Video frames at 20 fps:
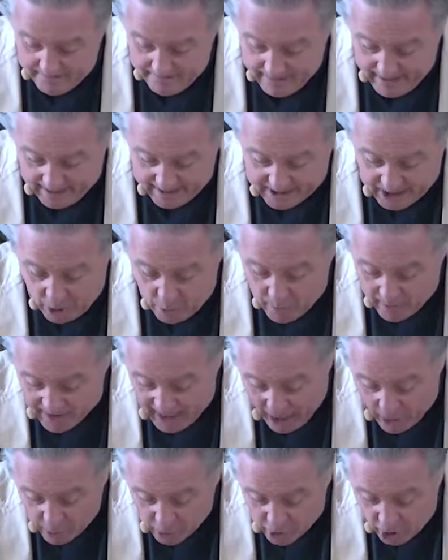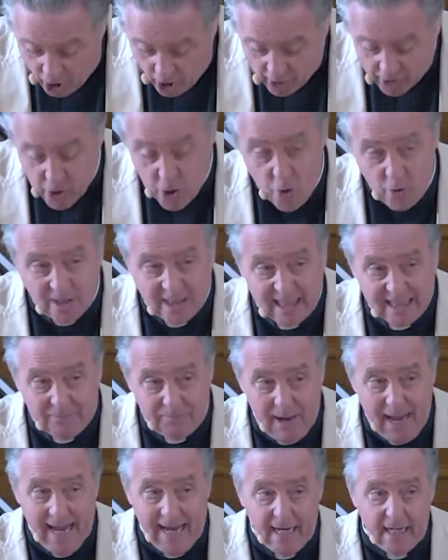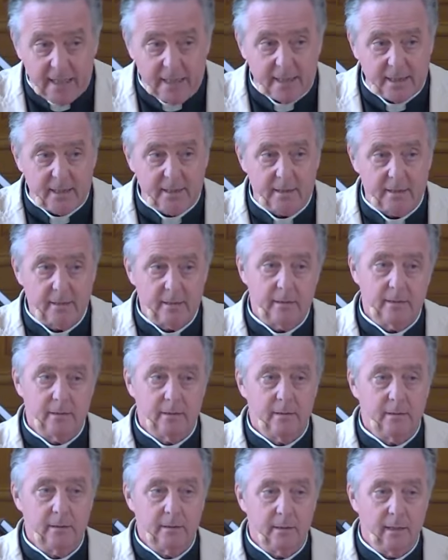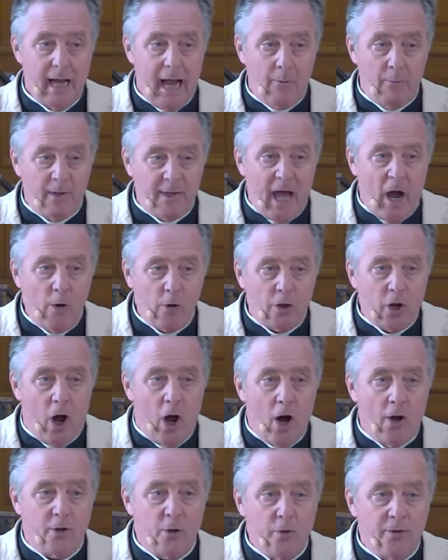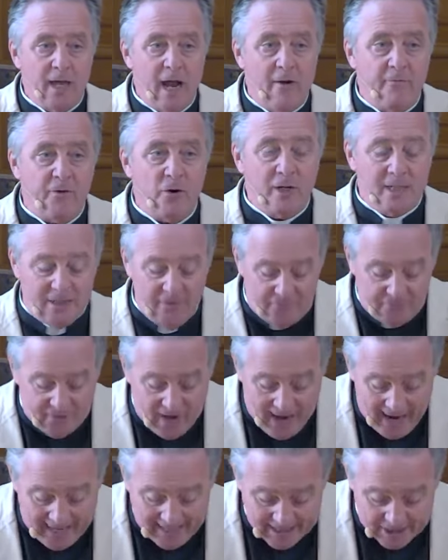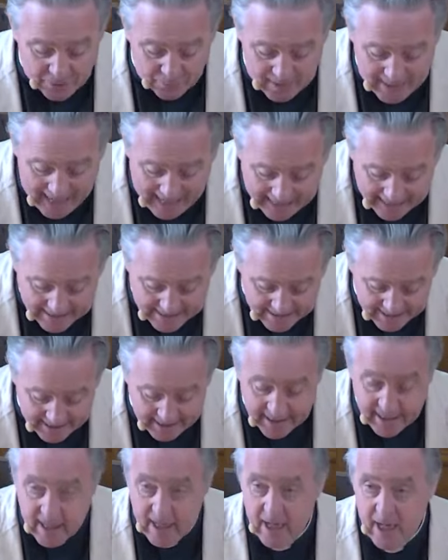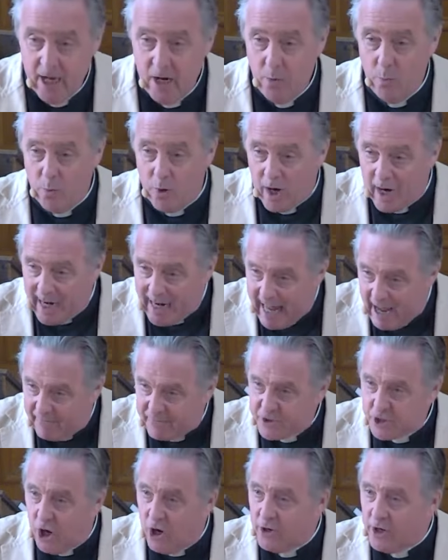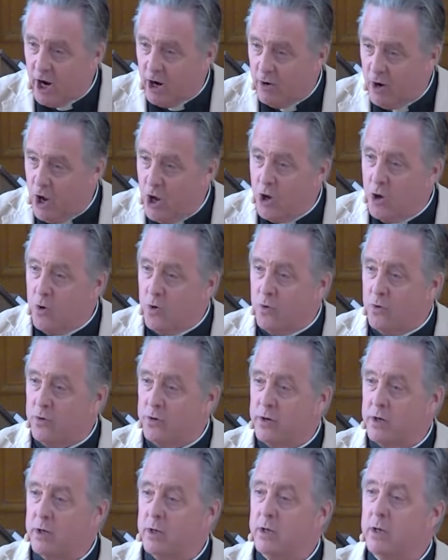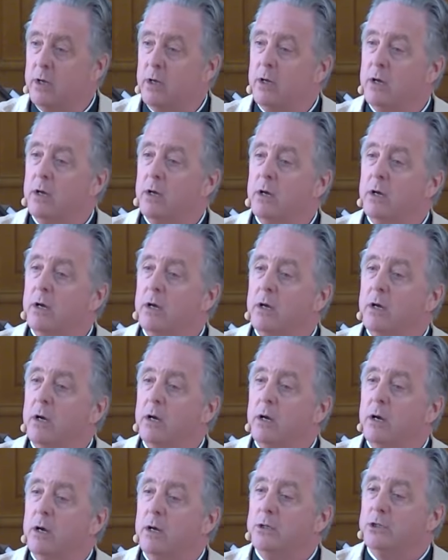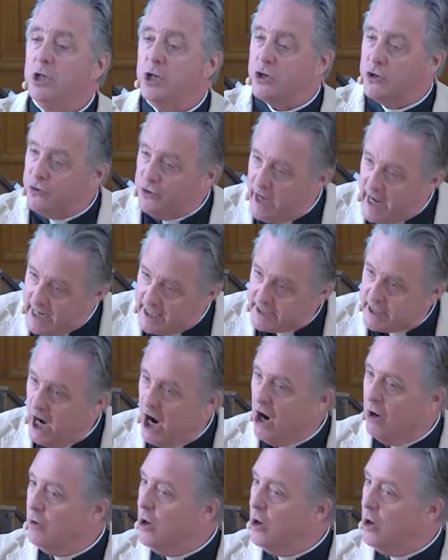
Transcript: And so without God who speaks, and without God who therefore defines reality, we are left on our own to create our